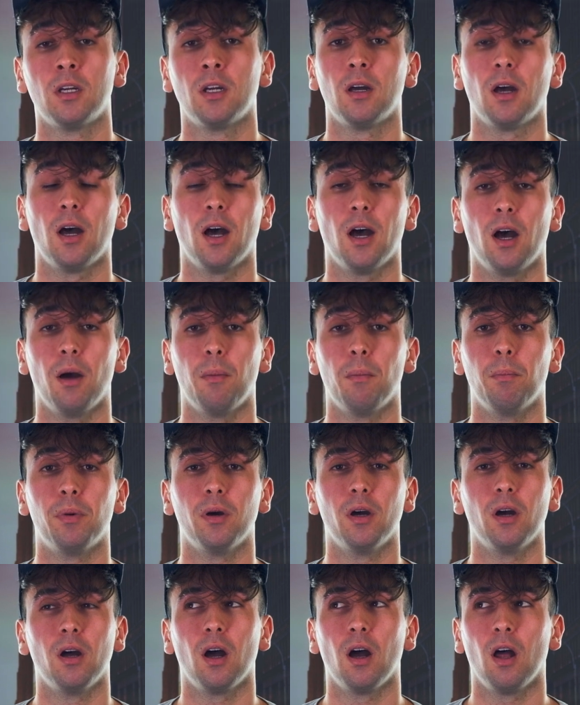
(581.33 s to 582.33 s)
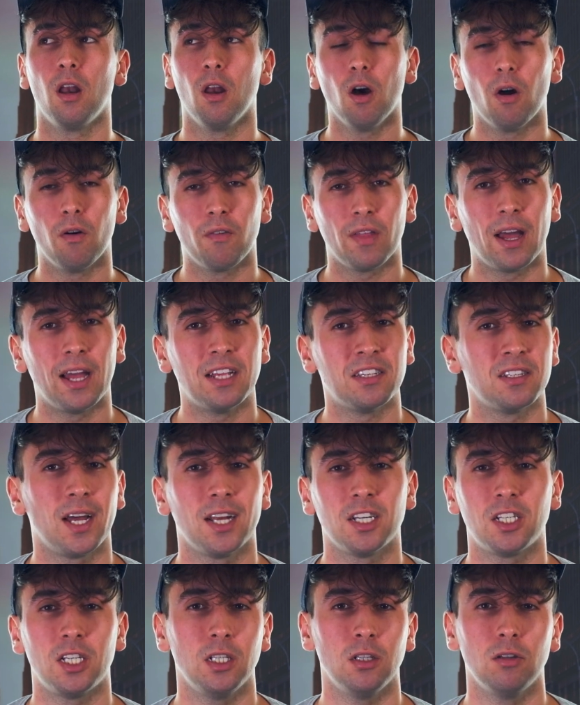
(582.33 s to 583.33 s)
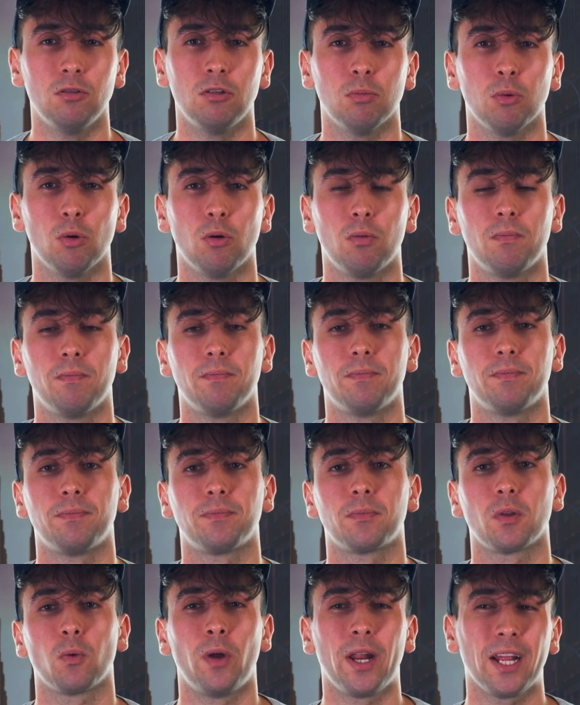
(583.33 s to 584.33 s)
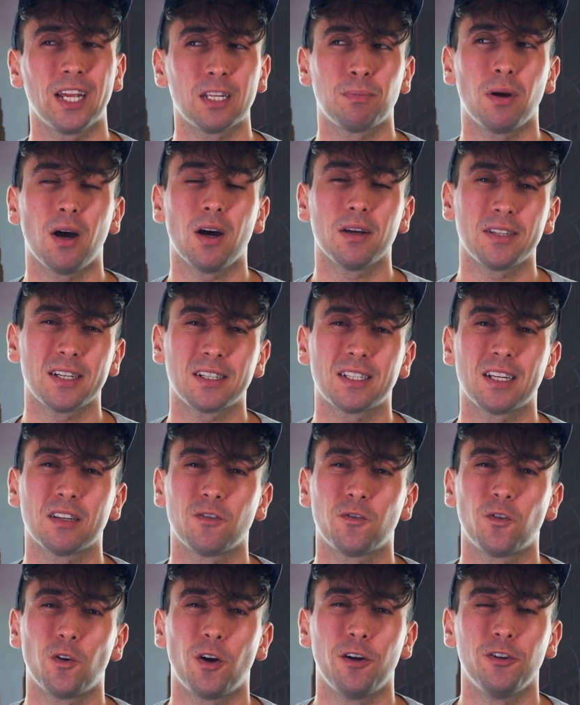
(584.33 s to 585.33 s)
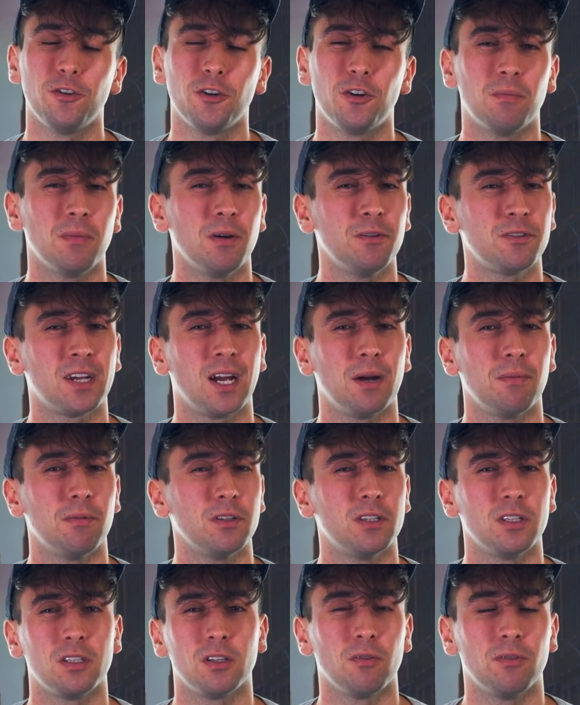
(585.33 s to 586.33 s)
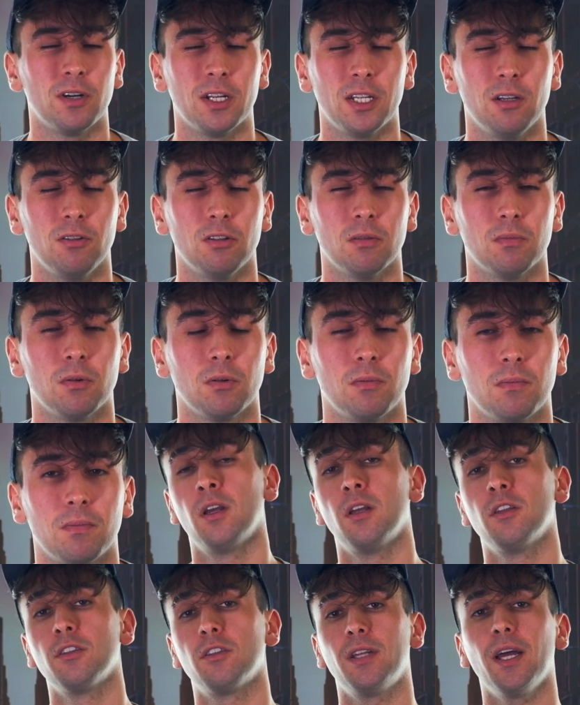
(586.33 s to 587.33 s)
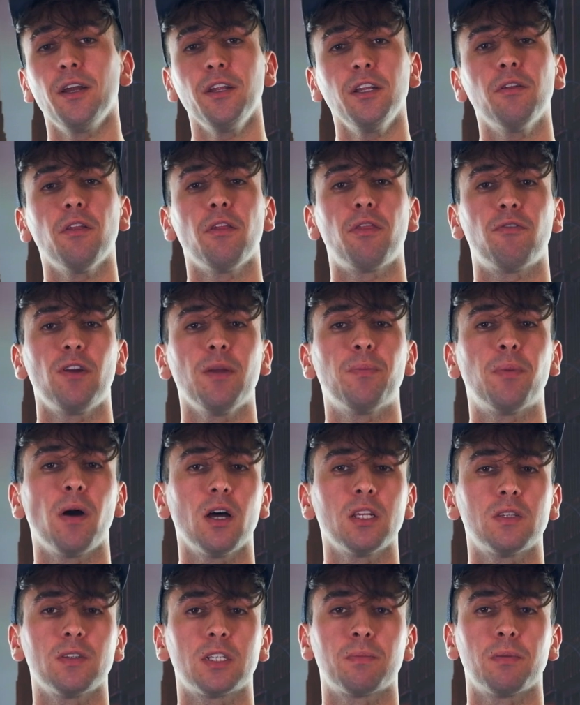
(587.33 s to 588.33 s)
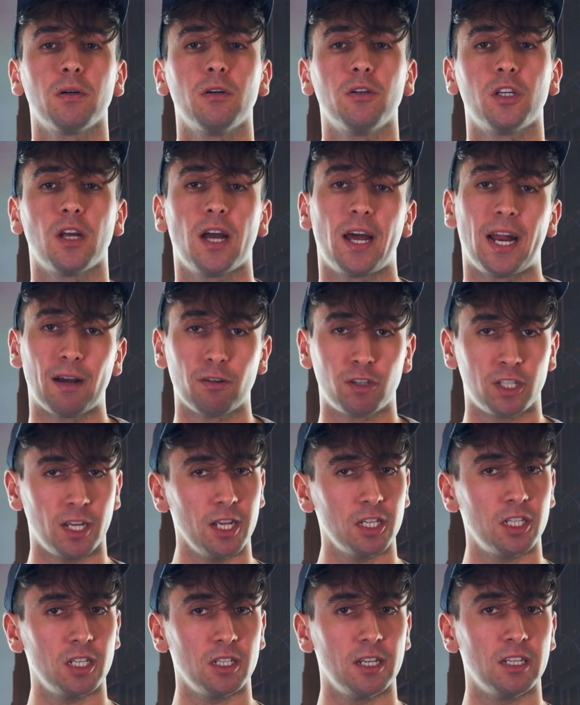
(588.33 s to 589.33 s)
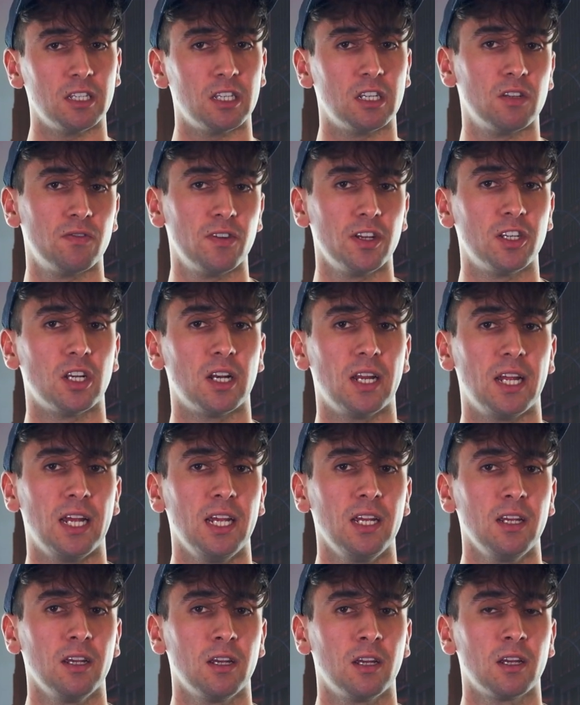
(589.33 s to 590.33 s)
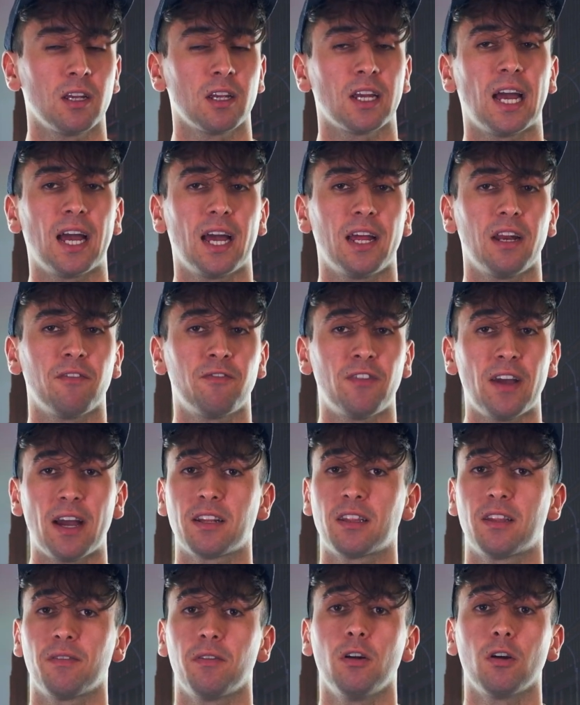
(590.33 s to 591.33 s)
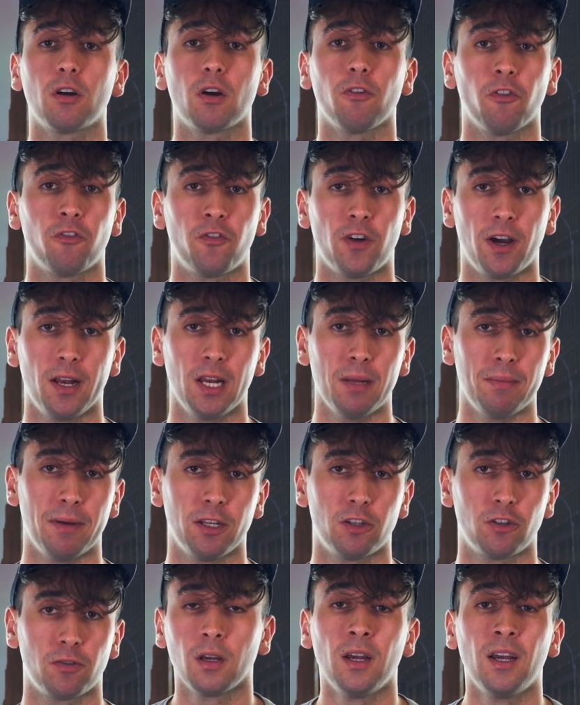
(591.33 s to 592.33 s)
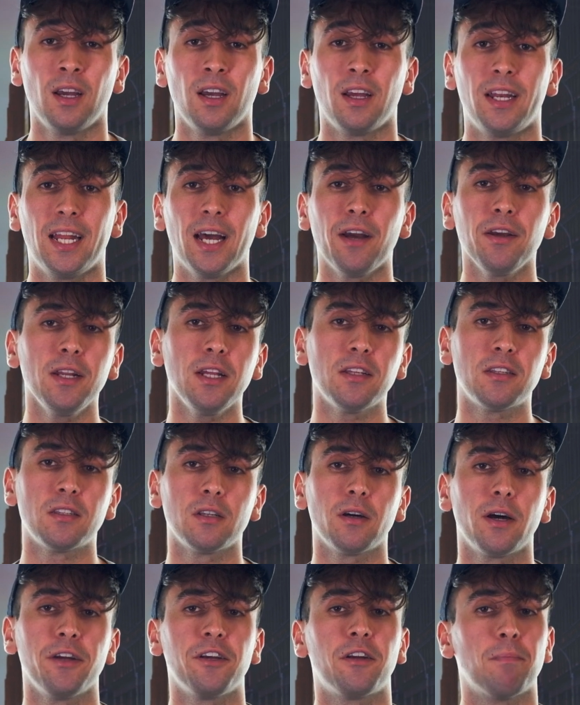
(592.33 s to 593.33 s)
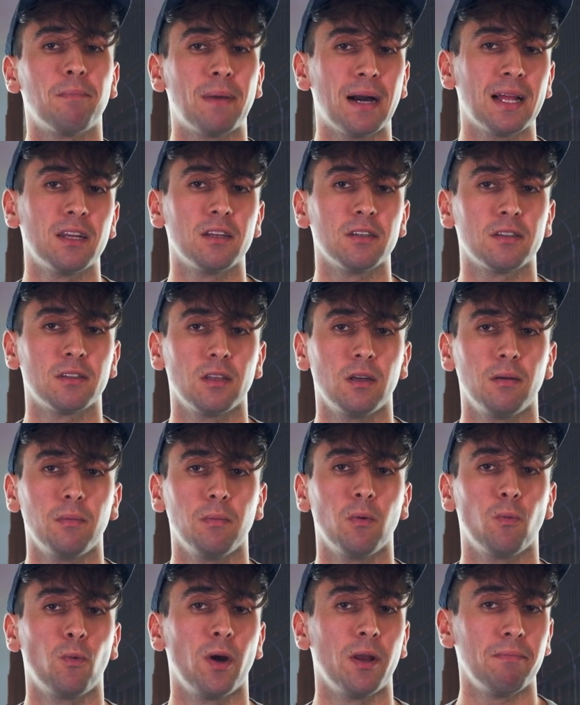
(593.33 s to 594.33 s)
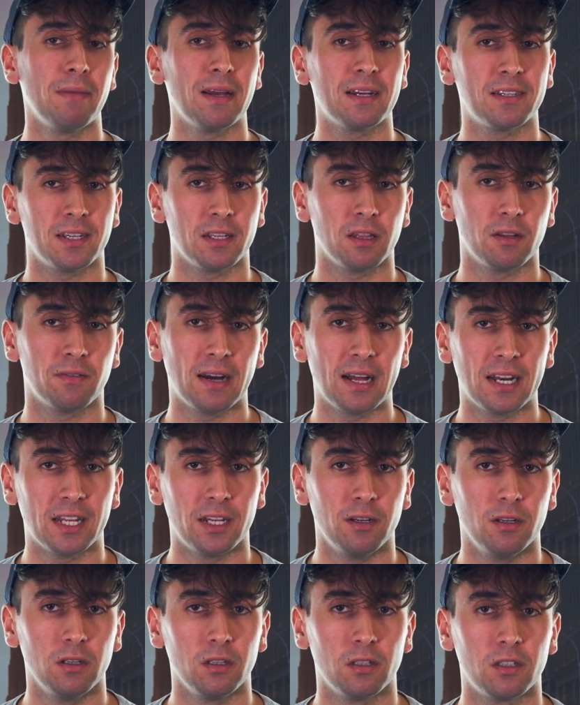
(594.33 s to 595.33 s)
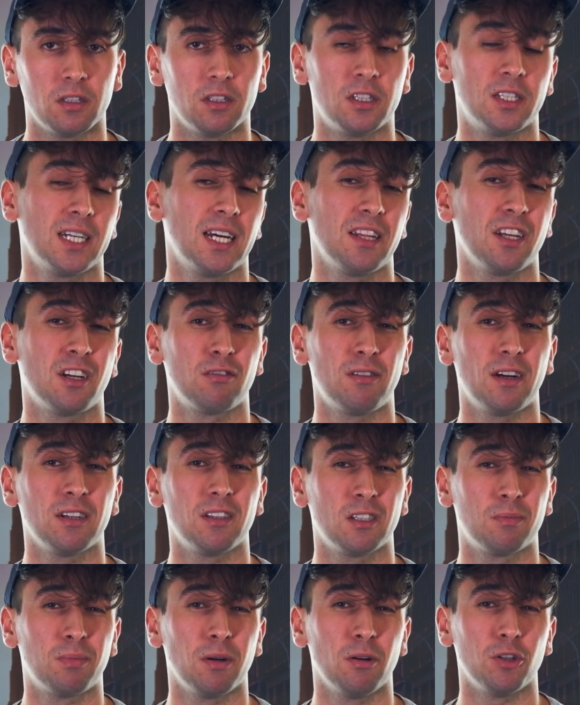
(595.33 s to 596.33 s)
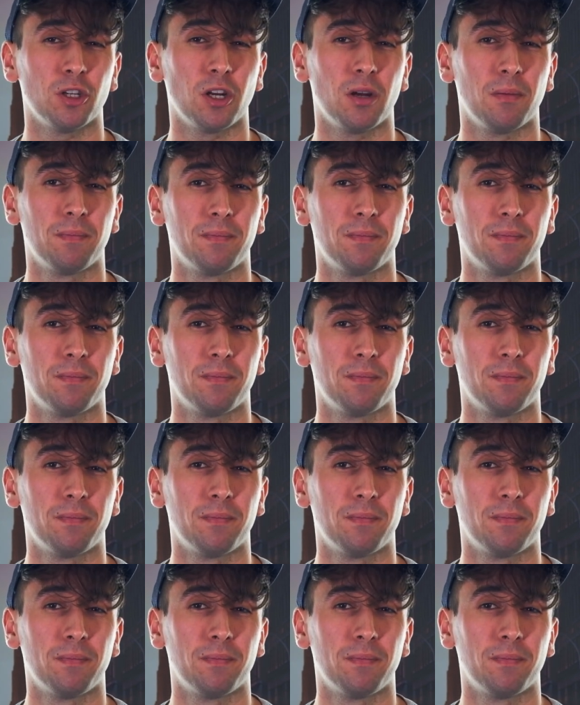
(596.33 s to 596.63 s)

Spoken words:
But a lot of that isn't actually usable. When it gets past 6,400 on most cameras, it's not really usable. So now you know the 3 paths of exposure and how changing these individually can affect the look of the final image. Now you need to know how you can balance them when mixing the values to get the correct exposure.